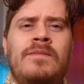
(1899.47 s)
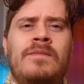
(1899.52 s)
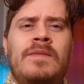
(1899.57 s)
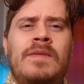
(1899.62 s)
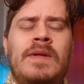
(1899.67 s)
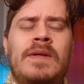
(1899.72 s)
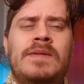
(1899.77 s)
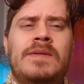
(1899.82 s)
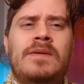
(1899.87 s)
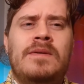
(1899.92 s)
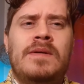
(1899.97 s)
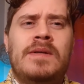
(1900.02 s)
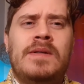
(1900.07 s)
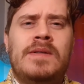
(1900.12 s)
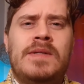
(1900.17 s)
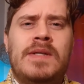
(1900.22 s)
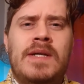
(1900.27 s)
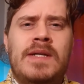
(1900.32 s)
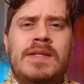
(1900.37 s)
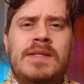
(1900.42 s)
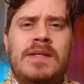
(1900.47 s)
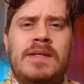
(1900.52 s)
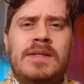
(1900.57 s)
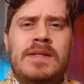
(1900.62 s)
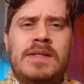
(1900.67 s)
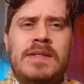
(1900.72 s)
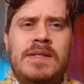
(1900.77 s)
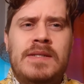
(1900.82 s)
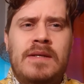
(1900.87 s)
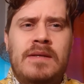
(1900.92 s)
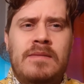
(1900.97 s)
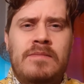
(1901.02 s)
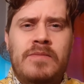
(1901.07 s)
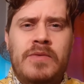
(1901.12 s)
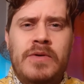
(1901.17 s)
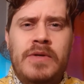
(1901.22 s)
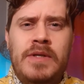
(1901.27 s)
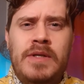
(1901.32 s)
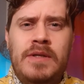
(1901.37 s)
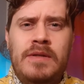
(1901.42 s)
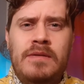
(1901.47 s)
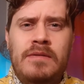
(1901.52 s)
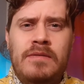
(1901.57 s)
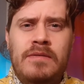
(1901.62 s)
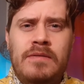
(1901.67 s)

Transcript: That's good, a chance to just sit and breathe.